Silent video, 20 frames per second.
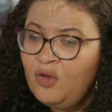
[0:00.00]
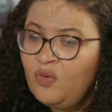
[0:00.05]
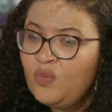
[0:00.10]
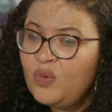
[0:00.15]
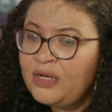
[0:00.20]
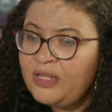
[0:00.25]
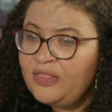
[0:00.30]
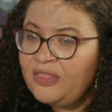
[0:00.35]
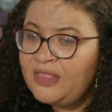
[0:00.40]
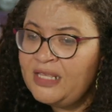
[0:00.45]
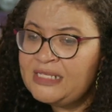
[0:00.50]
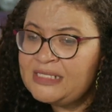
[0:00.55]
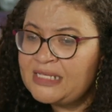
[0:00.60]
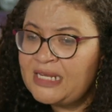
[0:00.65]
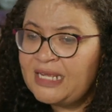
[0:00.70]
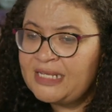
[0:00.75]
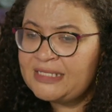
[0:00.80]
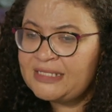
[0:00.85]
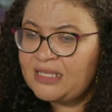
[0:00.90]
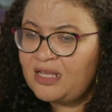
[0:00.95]
One of the things
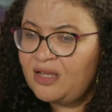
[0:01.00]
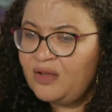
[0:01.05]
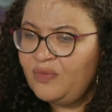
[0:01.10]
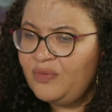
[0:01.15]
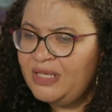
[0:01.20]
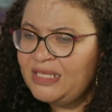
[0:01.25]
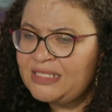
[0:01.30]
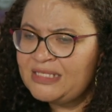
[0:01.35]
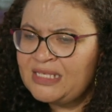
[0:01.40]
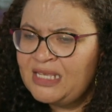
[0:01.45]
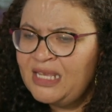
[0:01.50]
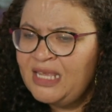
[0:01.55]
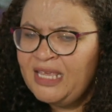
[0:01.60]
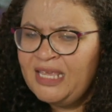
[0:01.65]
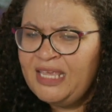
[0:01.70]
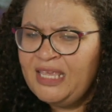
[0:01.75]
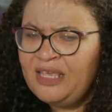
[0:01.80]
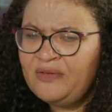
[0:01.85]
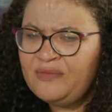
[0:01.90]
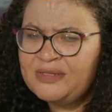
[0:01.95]
that I saw was
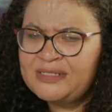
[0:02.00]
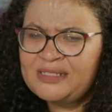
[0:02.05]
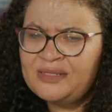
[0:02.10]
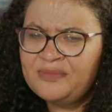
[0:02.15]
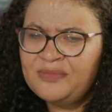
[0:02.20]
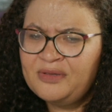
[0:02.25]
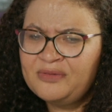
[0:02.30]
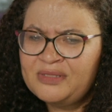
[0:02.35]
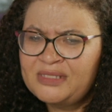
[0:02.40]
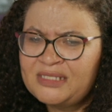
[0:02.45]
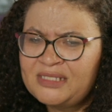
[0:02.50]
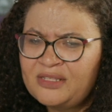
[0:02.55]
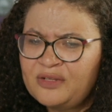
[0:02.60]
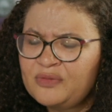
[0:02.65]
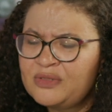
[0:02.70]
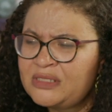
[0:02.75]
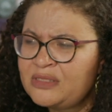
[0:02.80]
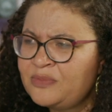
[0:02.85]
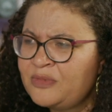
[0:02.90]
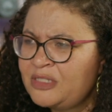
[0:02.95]
there was the
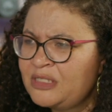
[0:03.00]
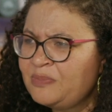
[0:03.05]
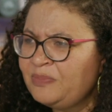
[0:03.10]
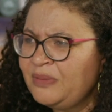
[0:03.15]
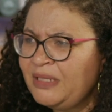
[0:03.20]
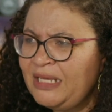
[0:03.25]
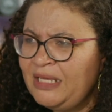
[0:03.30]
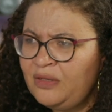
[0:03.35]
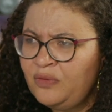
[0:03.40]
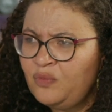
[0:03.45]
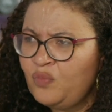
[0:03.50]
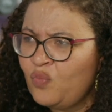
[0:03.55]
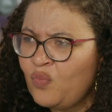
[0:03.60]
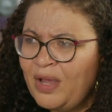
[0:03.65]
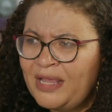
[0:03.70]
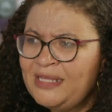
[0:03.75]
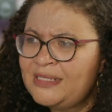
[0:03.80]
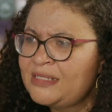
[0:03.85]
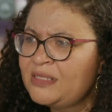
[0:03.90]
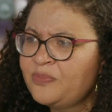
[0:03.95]
most blatant
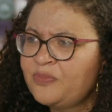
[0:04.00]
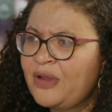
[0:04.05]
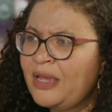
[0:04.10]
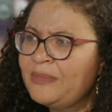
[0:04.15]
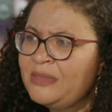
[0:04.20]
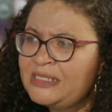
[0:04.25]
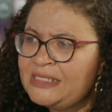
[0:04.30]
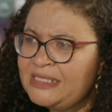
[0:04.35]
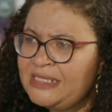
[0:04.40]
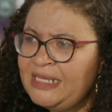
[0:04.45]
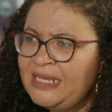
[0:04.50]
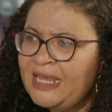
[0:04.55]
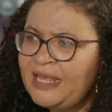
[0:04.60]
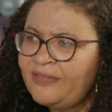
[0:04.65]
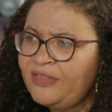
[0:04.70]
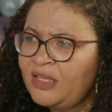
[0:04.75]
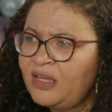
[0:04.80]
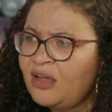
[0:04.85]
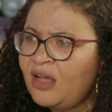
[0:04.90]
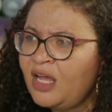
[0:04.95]
white supremacy
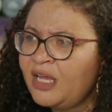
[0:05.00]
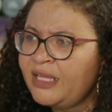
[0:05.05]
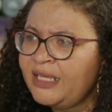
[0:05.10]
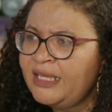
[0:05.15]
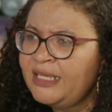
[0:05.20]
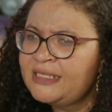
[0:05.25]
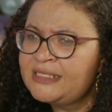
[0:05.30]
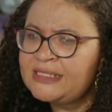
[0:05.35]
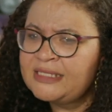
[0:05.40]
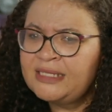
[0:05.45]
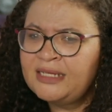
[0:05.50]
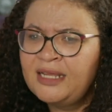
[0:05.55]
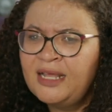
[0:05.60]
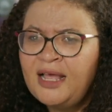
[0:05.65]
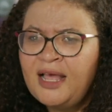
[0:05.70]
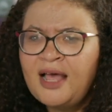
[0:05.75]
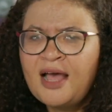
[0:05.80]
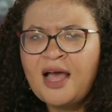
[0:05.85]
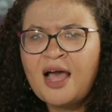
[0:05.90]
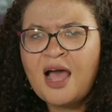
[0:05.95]
at the caucus. And
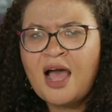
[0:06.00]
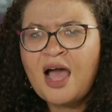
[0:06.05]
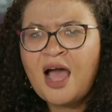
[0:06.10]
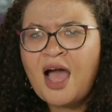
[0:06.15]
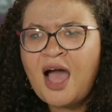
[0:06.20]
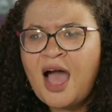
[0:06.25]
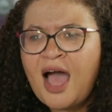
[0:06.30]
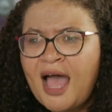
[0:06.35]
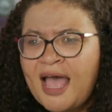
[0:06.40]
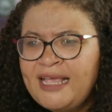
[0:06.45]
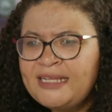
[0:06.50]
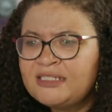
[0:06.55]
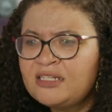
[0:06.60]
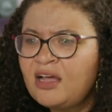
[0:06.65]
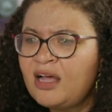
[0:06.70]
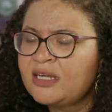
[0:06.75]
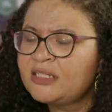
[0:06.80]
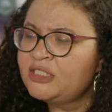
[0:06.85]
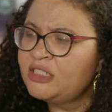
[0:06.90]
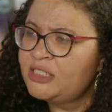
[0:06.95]
I
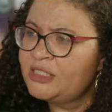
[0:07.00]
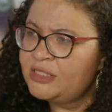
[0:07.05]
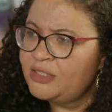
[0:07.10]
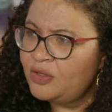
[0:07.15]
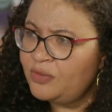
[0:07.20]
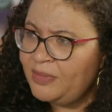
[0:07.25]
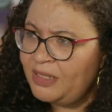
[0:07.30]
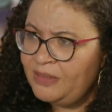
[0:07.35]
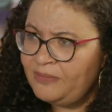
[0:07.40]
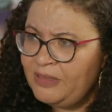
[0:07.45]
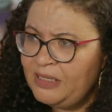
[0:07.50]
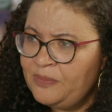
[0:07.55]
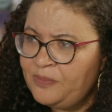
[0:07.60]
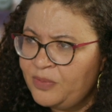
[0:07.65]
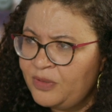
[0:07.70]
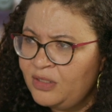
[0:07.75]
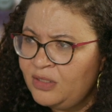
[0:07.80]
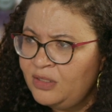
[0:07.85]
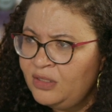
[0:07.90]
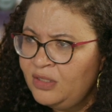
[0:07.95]
talked to so many
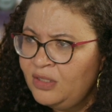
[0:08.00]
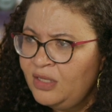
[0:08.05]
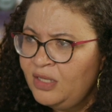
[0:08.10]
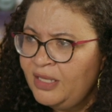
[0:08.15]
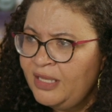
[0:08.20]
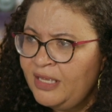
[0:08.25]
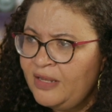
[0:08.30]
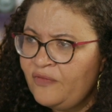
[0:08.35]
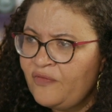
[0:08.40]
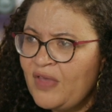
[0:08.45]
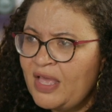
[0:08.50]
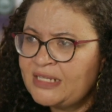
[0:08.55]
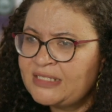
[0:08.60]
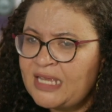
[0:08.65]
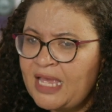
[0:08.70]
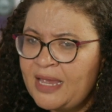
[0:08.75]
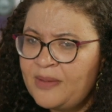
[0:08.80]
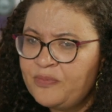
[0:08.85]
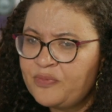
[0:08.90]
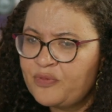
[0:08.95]
people. In fact,
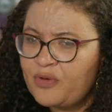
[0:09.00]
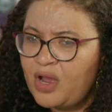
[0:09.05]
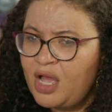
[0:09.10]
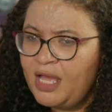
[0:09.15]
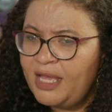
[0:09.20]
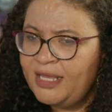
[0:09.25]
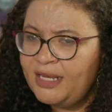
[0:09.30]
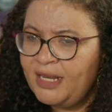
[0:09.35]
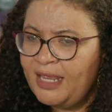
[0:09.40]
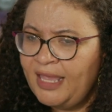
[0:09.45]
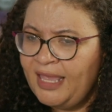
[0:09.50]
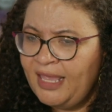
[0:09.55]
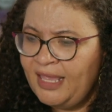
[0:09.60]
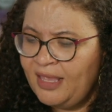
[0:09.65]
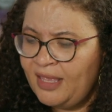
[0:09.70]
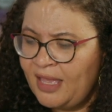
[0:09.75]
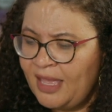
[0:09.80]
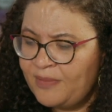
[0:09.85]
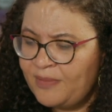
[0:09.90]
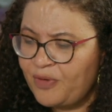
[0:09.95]
I brought
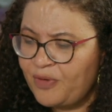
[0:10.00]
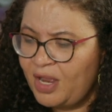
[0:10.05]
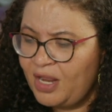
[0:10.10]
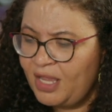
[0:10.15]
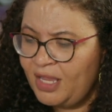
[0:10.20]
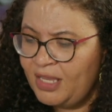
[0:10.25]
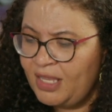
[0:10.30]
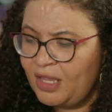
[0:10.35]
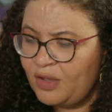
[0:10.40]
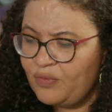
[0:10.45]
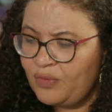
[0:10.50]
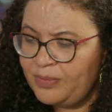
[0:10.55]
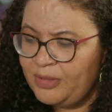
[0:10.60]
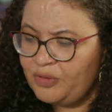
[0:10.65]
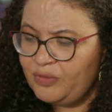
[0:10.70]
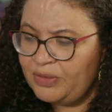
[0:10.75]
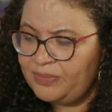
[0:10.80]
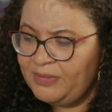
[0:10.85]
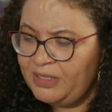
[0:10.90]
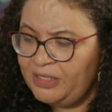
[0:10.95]
a young
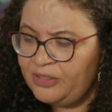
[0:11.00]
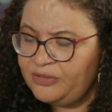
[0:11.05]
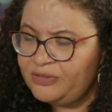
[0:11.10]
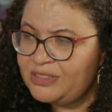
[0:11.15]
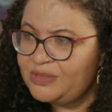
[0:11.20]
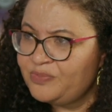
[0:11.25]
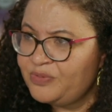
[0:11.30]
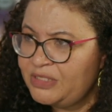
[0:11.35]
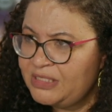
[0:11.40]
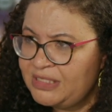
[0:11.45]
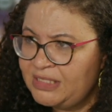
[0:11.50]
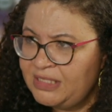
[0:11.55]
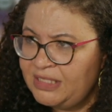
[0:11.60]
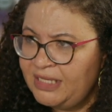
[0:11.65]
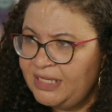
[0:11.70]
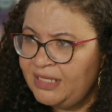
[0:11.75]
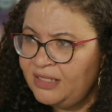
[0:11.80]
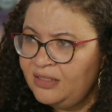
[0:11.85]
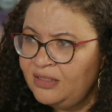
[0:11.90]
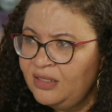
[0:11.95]
woman with me who's
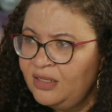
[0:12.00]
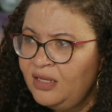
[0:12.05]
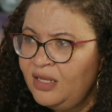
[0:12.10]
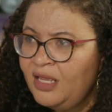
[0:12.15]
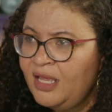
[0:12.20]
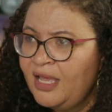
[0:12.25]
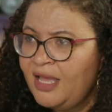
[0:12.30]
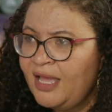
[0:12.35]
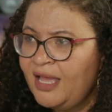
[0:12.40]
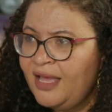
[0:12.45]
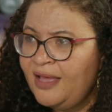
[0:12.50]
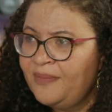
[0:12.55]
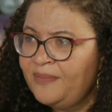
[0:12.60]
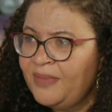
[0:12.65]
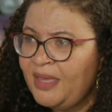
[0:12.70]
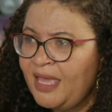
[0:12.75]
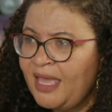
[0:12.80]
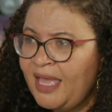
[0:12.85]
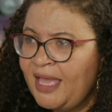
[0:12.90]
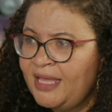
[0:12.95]
Brazilian,
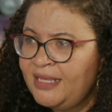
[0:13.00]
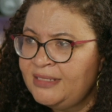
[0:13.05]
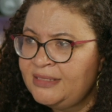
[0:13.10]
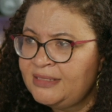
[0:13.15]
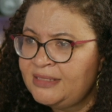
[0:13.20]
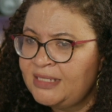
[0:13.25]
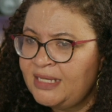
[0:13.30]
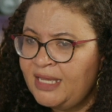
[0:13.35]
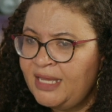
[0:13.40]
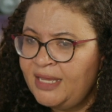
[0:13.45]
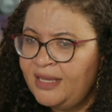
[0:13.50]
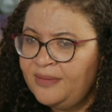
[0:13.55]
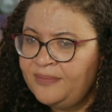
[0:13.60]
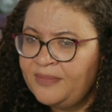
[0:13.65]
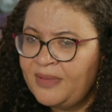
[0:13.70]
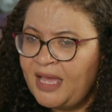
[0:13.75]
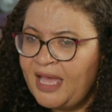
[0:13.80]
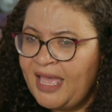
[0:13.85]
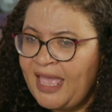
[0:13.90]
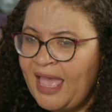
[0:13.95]
and
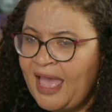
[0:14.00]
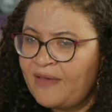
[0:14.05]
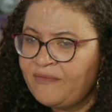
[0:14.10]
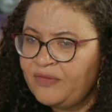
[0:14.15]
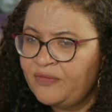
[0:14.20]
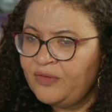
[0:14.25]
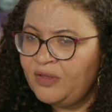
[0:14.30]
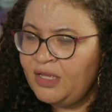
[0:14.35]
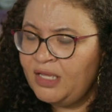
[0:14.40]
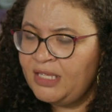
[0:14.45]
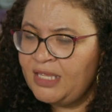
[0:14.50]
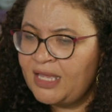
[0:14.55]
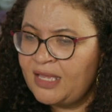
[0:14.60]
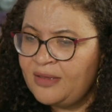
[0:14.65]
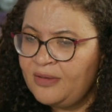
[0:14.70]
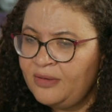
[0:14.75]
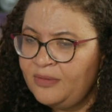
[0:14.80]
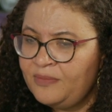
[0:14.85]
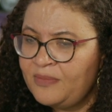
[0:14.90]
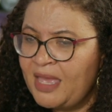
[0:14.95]
I have a
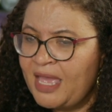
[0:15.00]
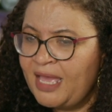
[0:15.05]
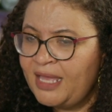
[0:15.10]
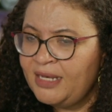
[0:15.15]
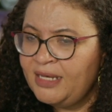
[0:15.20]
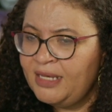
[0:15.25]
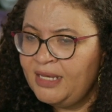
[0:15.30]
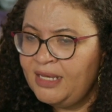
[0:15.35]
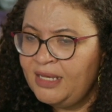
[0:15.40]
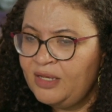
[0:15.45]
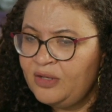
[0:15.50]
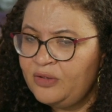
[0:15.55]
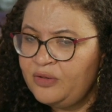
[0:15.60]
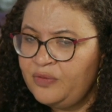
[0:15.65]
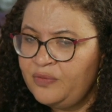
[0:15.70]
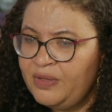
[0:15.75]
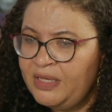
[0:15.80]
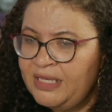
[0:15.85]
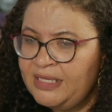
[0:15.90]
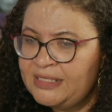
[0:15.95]
young man
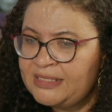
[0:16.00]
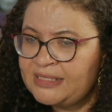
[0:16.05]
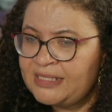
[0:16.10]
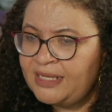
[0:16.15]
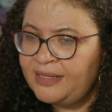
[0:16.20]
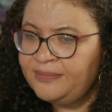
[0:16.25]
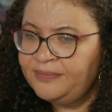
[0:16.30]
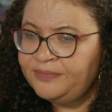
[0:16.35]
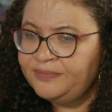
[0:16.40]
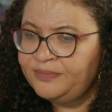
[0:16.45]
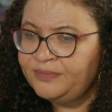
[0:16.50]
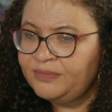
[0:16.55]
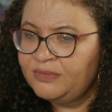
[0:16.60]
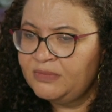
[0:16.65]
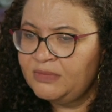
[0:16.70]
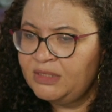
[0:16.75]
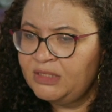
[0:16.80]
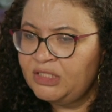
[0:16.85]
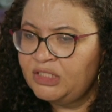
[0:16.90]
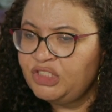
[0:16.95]
who is
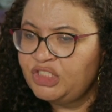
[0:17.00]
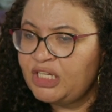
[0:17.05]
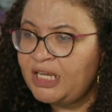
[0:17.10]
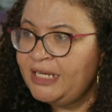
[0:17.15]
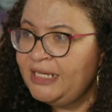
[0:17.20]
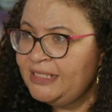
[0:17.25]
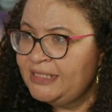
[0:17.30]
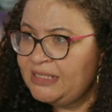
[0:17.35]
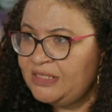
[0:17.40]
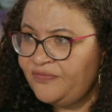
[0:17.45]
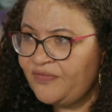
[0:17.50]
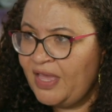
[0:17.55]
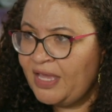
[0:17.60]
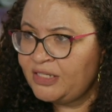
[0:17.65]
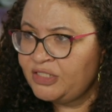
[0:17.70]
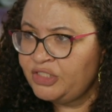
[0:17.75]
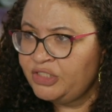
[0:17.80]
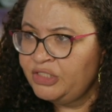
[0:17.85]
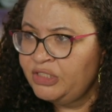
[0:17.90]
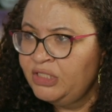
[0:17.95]
a Chinese
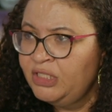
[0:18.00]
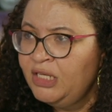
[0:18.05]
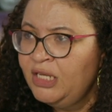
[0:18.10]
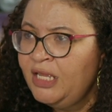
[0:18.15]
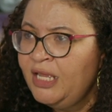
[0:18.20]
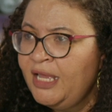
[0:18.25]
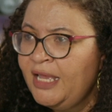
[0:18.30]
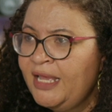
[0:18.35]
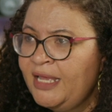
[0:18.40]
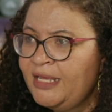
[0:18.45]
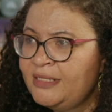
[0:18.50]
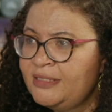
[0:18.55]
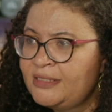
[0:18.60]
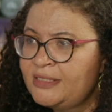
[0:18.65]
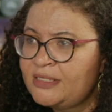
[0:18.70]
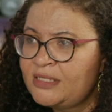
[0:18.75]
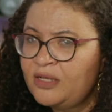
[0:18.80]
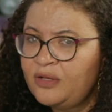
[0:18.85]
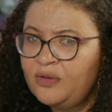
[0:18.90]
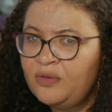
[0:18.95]
defector. And
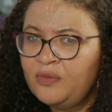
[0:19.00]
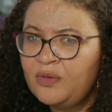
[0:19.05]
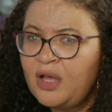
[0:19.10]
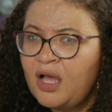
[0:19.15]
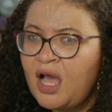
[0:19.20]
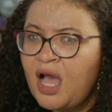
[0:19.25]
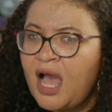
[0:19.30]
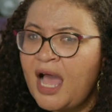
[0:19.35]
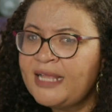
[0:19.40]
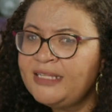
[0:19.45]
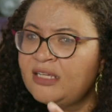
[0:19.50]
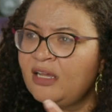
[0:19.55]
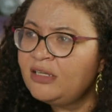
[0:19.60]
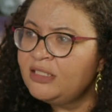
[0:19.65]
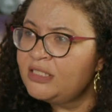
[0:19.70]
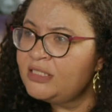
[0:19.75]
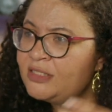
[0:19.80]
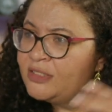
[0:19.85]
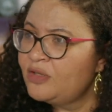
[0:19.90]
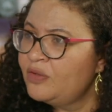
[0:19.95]
so I talked
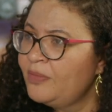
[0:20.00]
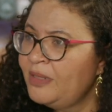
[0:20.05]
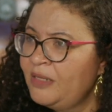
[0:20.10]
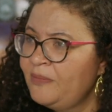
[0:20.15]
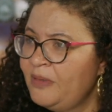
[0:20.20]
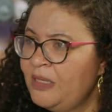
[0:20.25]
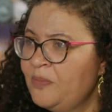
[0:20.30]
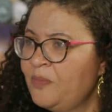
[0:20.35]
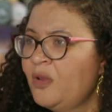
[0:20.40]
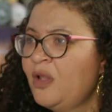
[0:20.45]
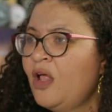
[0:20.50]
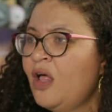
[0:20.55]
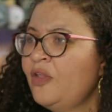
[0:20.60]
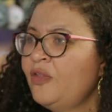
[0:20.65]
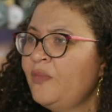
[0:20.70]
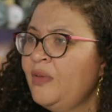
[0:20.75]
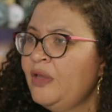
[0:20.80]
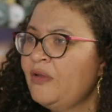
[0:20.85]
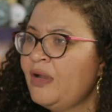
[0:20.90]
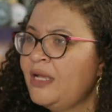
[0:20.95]
to so many people all
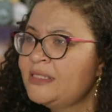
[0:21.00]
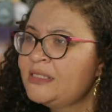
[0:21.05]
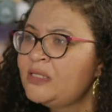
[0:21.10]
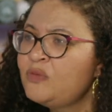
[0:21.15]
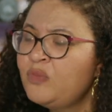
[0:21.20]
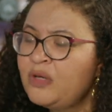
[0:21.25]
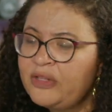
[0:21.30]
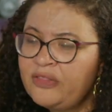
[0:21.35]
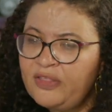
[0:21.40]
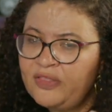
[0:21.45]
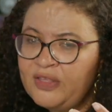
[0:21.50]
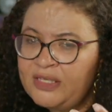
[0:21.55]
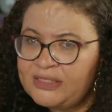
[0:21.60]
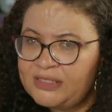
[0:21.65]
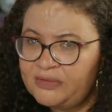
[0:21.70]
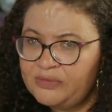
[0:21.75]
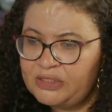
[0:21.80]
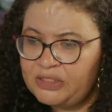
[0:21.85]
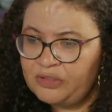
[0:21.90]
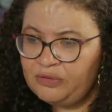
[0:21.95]
the way across. And one of the things
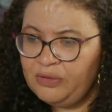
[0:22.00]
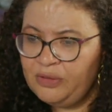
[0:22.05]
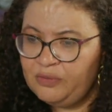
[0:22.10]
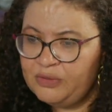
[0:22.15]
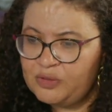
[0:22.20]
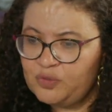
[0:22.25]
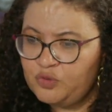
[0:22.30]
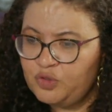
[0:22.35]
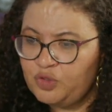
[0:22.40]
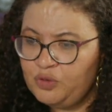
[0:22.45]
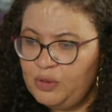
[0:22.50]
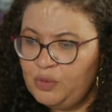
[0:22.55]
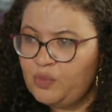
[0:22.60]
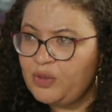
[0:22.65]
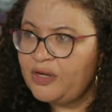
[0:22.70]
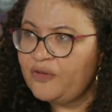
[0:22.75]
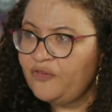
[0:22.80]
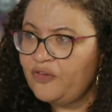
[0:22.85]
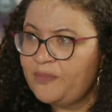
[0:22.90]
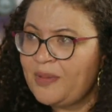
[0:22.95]
I was doing
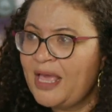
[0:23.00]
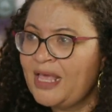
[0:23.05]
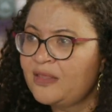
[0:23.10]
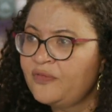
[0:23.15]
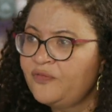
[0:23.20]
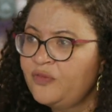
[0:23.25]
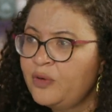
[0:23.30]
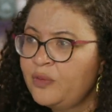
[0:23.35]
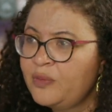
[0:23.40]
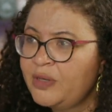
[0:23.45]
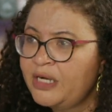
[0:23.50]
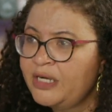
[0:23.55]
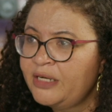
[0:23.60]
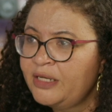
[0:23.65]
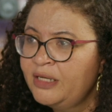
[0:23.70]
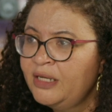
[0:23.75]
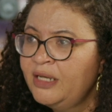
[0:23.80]
work for Path Forward.